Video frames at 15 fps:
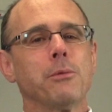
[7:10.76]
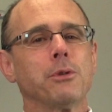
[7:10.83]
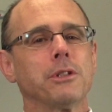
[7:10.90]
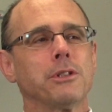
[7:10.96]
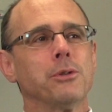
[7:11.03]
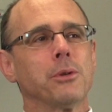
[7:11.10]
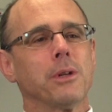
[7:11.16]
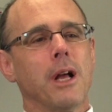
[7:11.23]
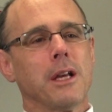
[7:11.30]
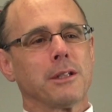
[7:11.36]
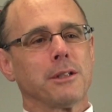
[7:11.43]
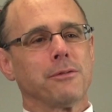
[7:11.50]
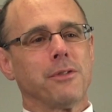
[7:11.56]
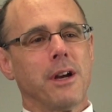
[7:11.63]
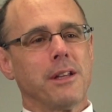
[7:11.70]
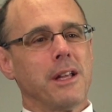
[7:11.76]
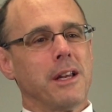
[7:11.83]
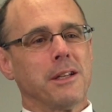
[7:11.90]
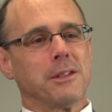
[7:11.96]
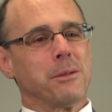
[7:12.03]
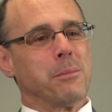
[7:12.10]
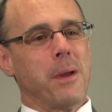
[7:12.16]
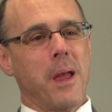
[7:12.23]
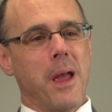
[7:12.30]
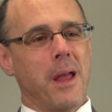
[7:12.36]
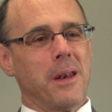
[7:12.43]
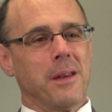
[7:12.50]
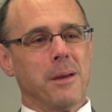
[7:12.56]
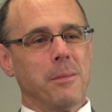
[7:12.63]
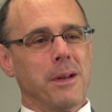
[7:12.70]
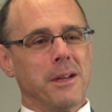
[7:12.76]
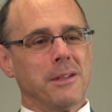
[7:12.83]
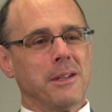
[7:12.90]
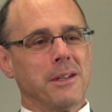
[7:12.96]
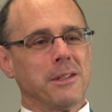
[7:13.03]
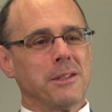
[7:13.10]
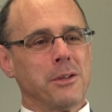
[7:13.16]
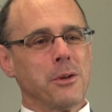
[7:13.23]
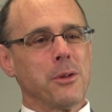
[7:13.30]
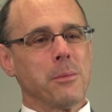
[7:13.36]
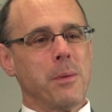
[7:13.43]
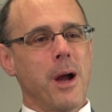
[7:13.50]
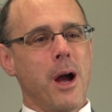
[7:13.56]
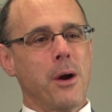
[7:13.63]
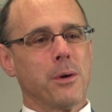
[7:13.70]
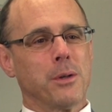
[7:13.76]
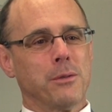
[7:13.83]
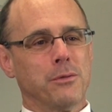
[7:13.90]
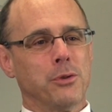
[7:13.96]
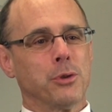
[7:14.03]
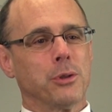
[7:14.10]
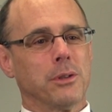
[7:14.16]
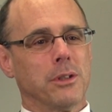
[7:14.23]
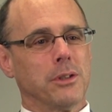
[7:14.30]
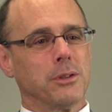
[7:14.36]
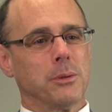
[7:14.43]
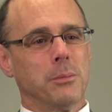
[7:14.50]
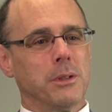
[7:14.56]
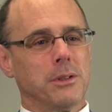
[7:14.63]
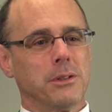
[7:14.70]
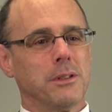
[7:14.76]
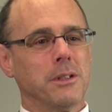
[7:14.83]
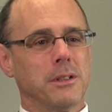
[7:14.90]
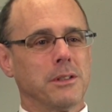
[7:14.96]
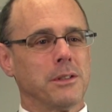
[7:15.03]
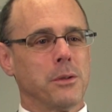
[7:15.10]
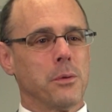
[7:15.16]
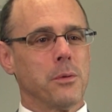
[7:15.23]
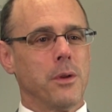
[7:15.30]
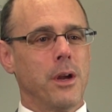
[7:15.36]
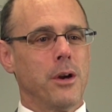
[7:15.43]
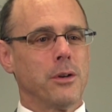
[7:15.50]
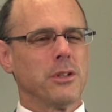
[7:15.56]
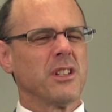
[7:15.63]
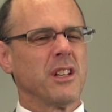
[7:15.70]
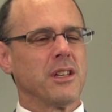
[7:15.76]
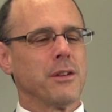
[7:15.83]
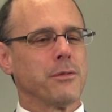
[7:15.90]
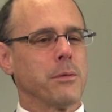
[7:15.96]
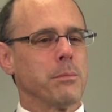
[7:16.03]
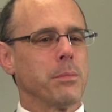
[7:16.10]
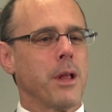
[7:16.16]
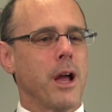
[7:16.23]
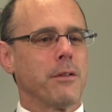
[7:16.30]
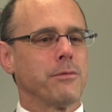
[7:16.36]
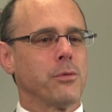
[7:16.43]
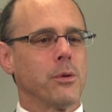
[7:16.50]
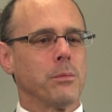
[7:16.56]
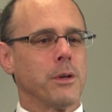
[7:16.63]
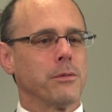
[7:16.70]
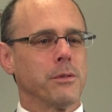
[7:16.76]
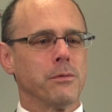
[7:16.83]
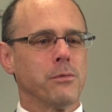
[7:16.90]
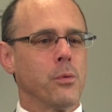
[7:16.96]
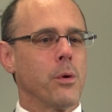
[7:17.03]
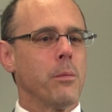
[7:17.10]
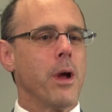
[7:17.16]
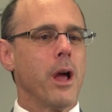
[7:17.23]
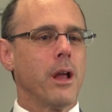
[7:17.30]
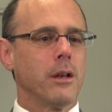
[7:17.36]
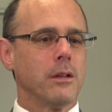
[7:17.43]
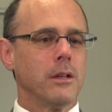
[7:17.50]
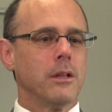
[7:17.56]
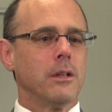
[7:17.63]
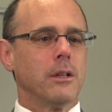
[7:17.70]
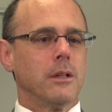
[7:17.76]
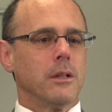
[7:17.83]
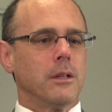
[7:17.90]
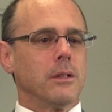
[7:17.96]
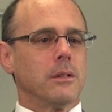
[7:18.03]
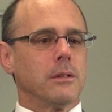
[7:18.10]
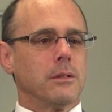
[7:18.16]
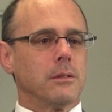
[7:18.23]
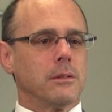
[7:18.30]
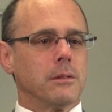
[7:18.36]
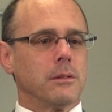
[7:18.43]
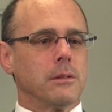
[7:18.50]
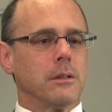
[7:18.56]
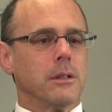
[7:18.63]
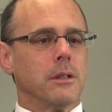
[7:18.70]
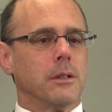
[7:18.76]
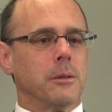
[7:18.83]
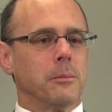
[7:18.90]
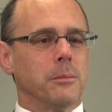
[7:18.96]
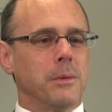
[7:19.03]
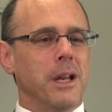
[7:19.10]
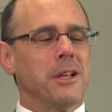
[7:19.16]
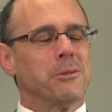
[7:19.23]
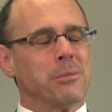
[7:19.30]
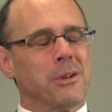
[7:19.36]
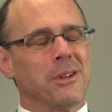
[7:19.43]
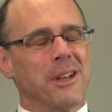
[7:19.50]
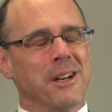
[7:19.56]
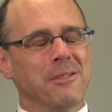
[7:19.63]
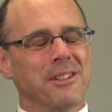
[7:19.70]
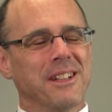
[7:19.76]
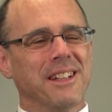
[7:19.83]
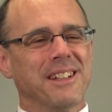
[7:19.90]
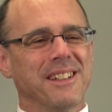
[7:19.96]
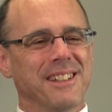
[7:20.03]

I, would still classify that as the pen i mean it's, it's yeah. still the power of journalism it's it's still there. everyone it's has a different one. platform different format they spill a lot of ink um, they spill a lot of ink